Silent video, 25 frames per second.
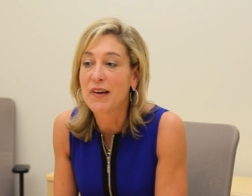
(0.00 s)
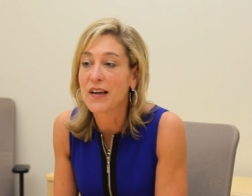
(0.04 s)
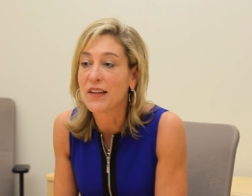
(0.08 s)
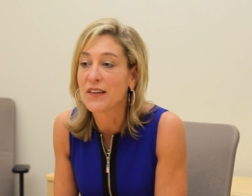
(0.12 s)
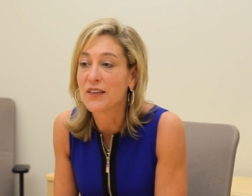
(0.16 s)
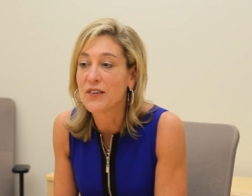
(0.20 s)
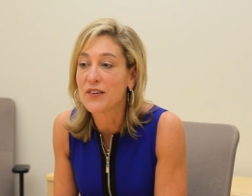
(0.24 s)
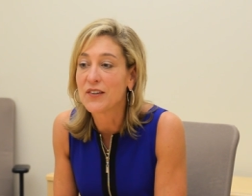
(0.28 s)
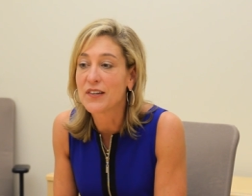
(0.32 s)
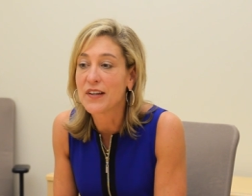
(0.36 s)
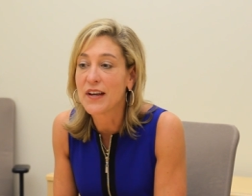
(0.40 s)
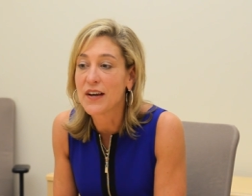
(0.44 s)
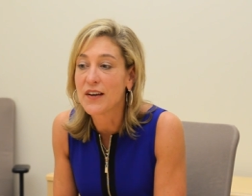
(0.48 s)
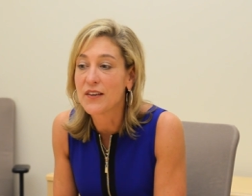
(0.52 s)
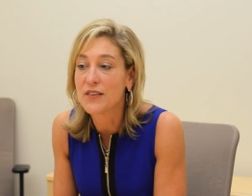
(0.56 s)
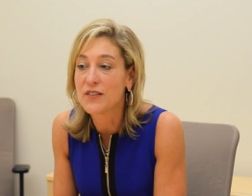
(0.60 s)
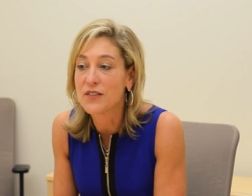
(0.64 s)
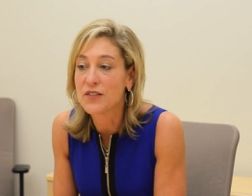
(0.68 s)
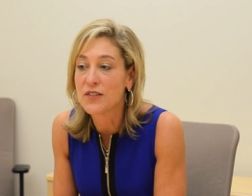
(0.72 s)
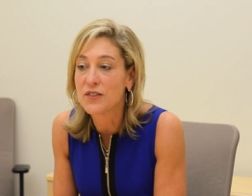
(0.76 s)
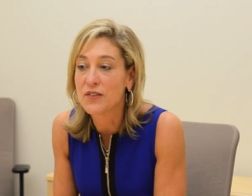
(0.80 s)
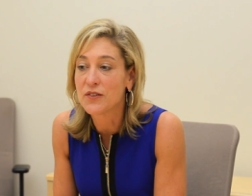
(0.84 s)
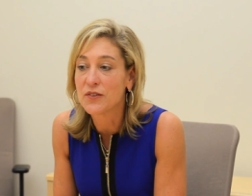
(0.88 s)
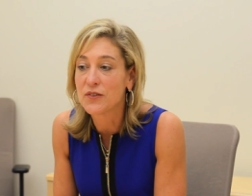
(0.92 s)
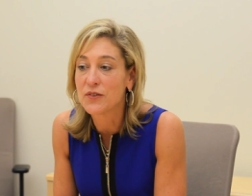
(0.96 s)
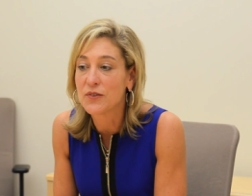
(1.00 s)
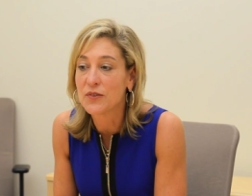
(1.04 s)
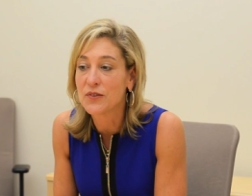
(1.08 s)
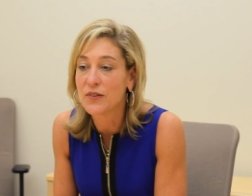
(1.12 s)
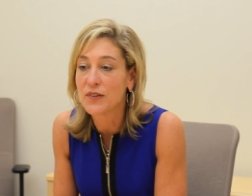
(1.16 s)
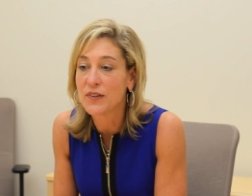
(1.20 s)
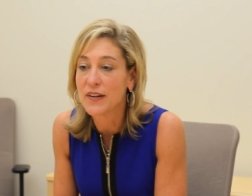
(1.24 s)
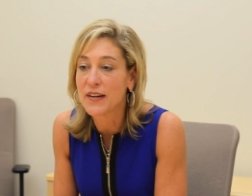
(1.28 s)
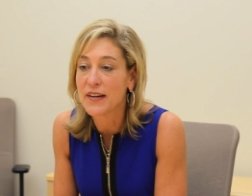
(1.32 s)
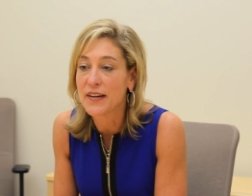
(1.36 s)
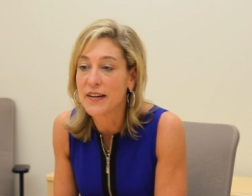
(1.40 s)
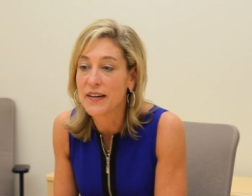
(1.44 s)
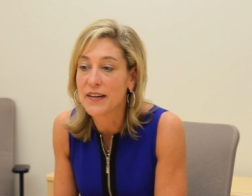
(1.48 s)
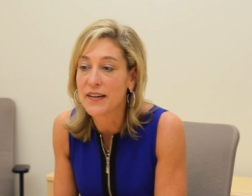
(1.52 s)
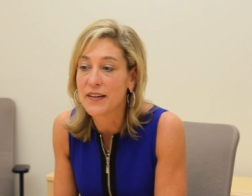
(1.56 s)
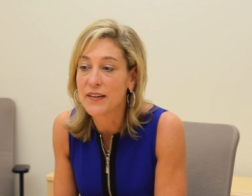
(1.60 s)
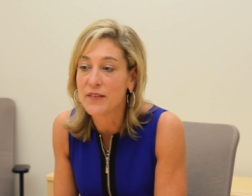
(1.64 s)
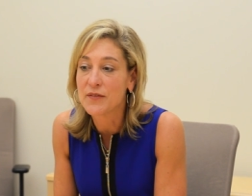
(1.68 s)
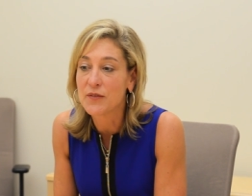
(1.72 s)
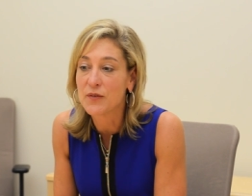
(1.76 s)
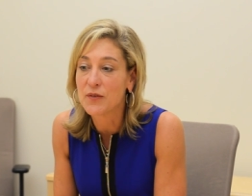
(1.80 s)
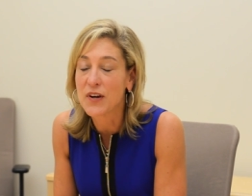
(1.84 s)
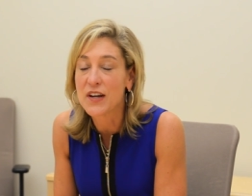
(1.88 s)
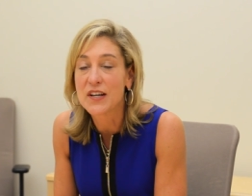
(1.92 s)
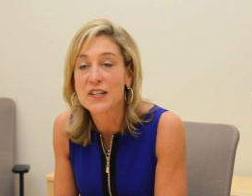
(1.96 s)
I learned how to
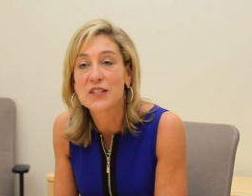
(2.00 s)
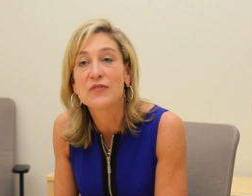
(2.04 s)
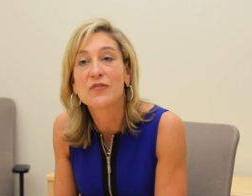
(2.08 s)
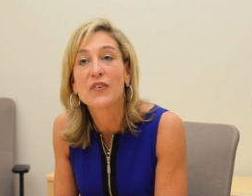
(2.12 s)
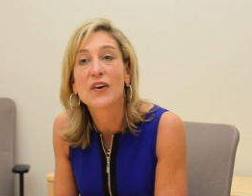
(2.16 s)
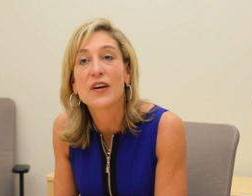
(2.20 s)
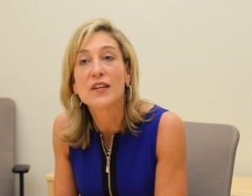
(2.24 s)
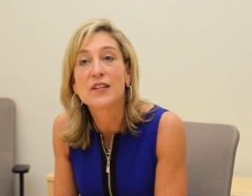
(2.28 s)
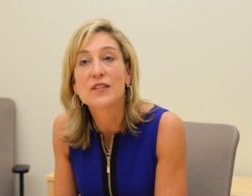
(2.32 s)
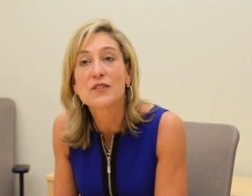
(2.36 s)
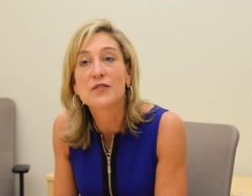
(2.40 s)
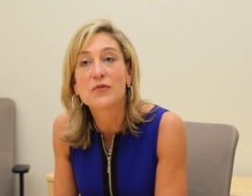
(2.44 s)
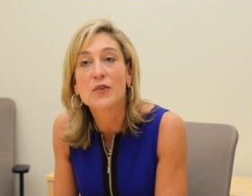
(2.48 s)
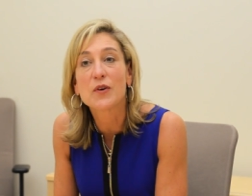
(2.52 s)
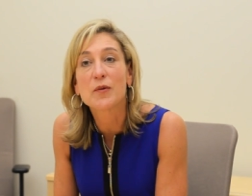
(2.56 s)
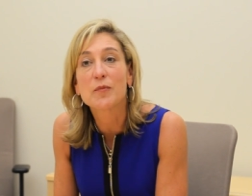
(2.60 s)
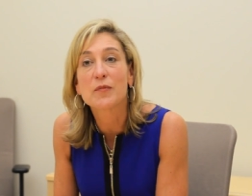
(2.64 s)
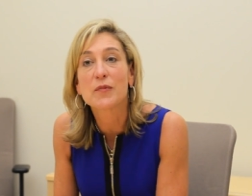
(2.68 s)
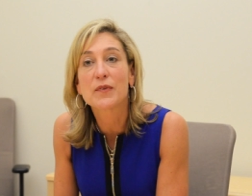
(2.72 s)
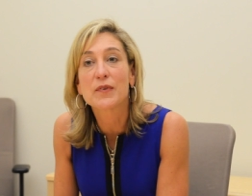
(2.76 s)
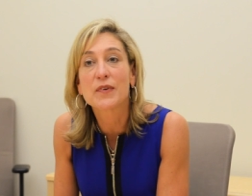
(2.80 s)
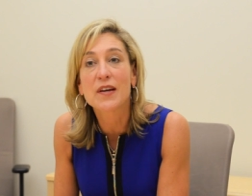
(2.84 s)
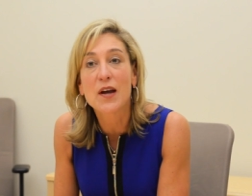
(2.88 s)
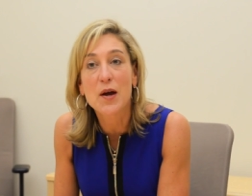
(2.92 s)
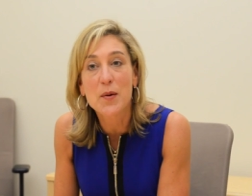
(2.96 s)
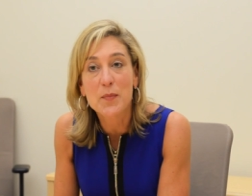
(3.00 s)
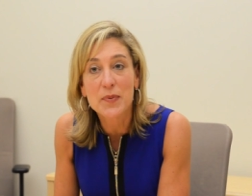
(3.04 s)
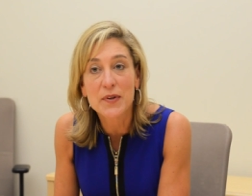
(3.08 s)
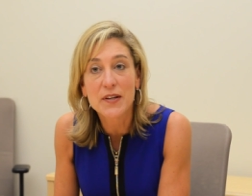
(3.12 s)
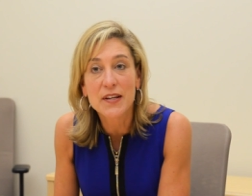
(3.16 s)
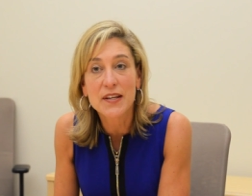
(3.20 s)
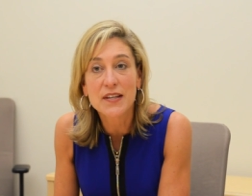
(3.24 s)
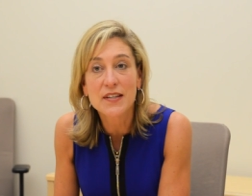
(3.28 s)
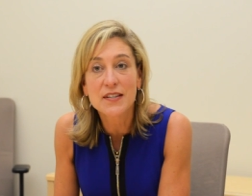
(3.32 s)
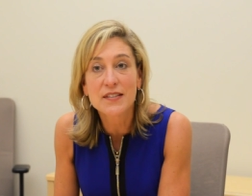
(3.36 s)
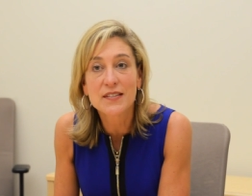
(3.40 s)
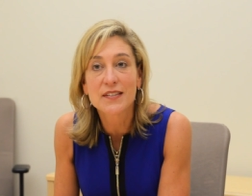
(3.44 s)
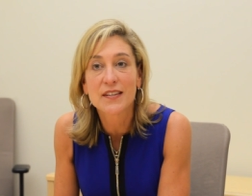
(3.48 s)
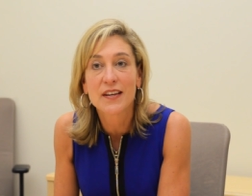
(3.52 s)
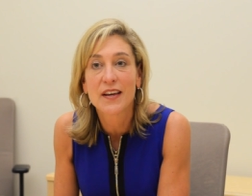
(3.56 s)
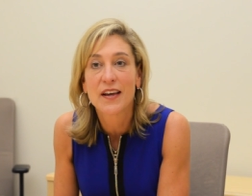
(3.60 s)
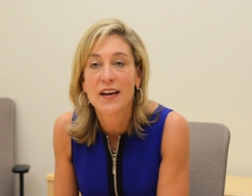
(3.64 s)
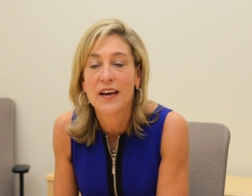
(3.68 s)
raise funds from companies